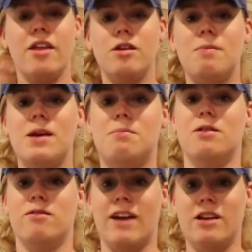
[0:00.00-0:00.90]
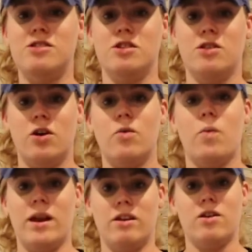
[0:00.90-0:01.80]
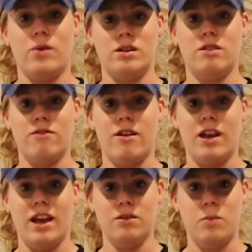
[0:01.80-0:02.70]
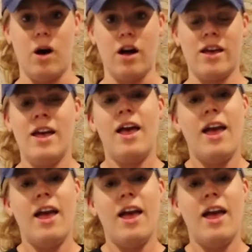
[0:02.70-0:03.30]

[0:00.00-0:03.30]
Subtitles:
other people around you know when you're going to run and walk.